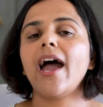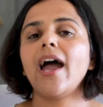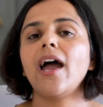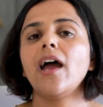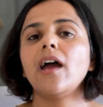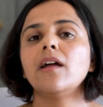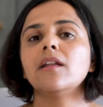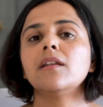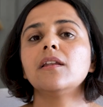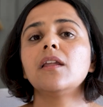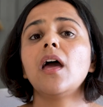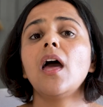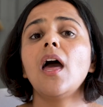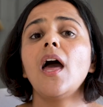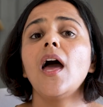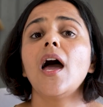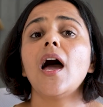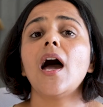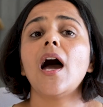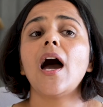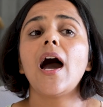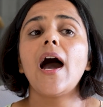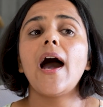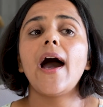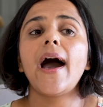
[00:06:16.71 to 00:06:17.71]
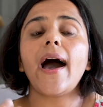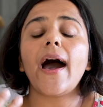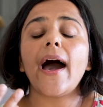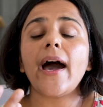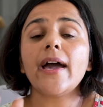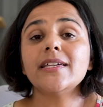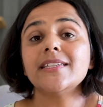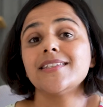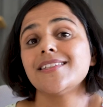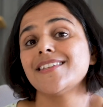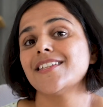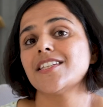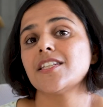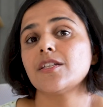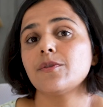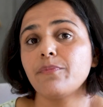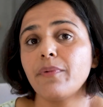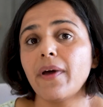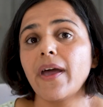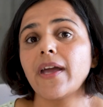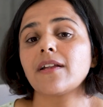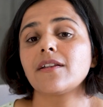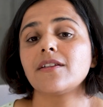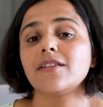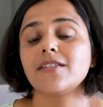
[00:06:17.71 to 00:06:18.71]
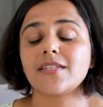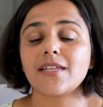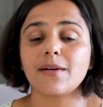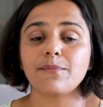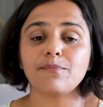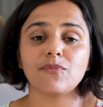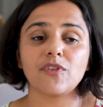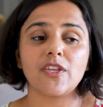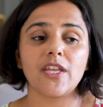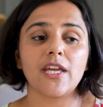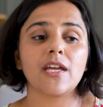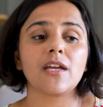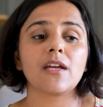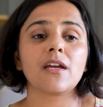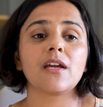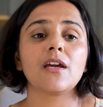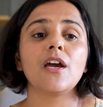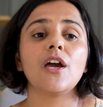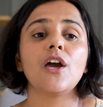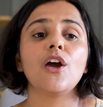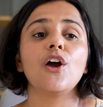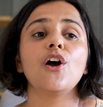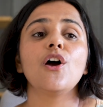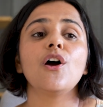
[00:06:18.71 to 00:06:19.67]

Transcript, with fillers: And I suspect something